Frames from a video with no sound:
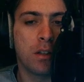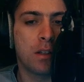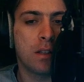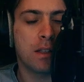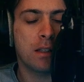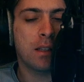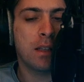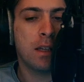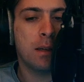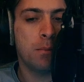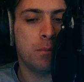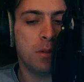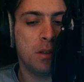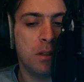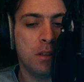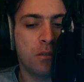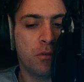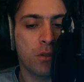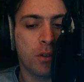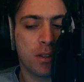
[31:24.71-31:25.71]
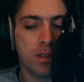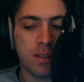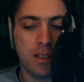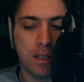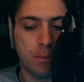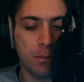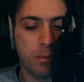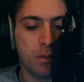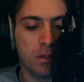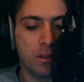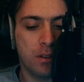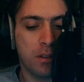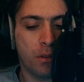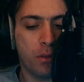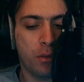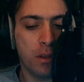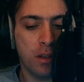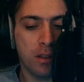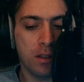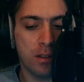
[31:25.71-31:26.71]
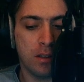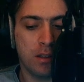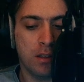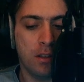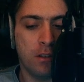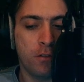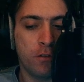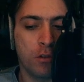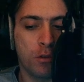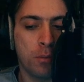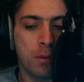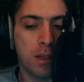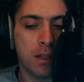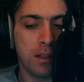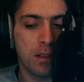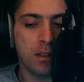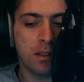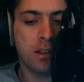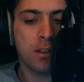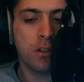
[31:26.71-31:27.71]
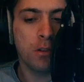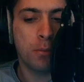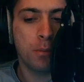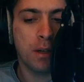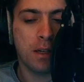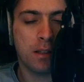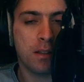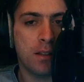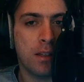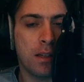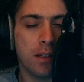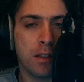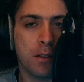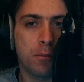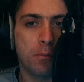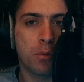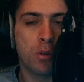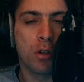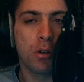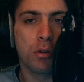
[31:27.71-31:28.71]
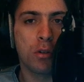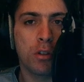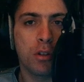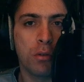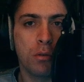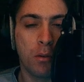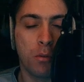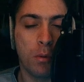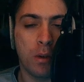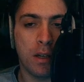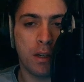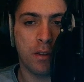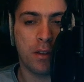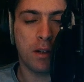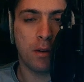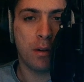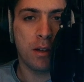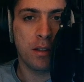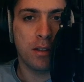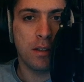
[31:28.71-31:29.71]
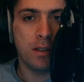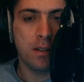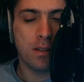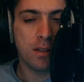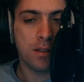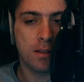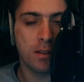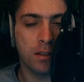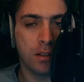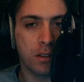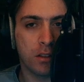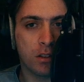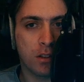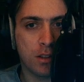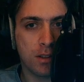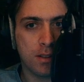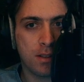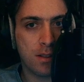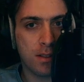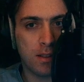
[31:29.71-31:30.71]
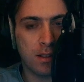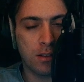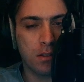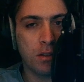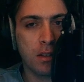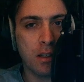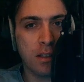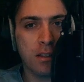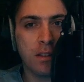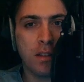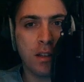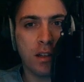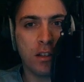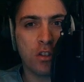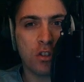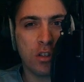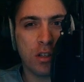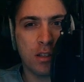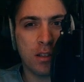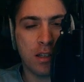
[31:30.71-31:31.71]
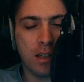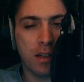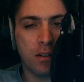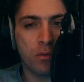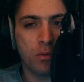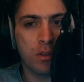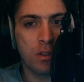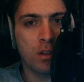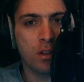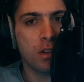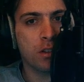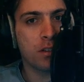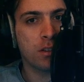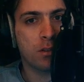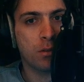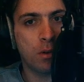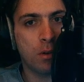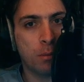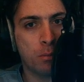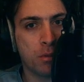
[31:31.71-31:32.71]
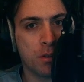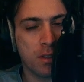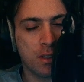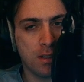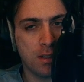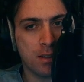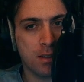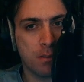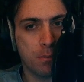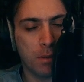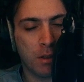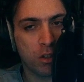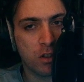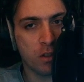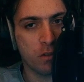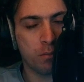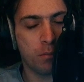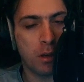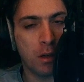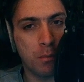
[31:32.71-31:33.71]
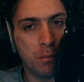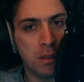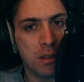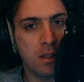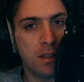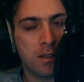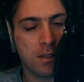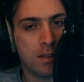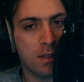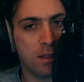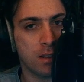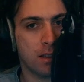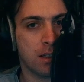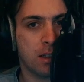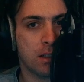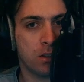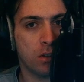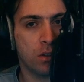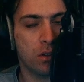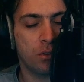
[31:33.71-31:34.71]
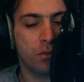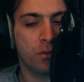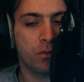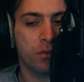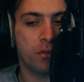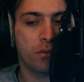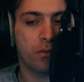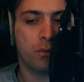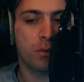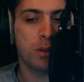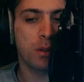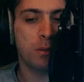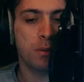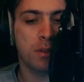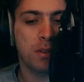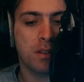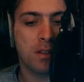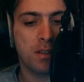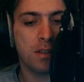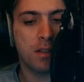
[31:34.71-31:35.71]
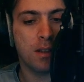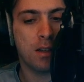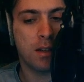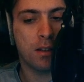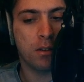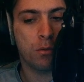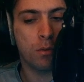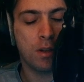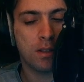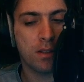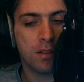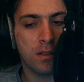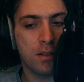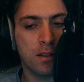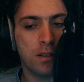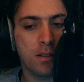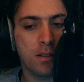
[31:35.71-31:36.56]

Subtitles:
That can be, for example, a thing if you make an EQ pad like in Pro Q, where there are these little knots that you can touch and every knot represents a bunch of parameters like cutoff, frequency and resonance.